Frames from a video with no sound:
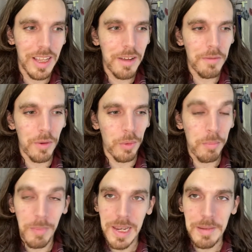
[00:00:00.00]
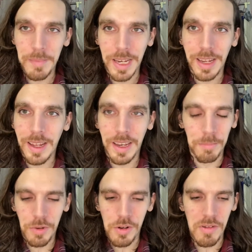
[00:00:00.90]
for many, many,
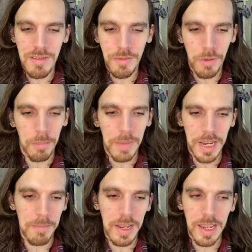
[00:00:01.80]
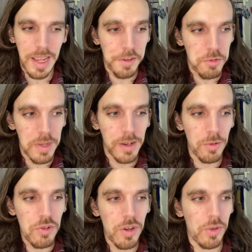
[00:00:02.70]
and producer for many, many HBO
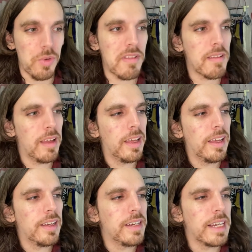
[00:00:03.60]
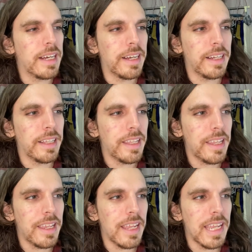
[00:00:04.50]
shows,
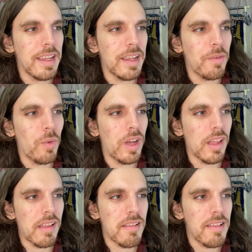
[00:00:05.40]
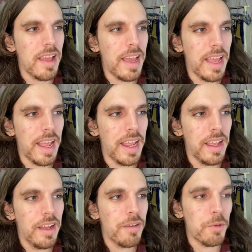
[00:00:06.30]
he was a
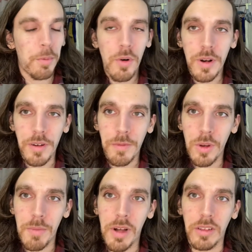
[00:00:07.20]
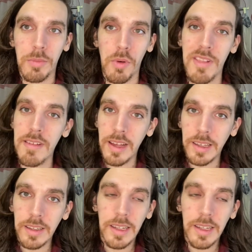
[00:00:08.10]
reporter for the Baltimore Sun.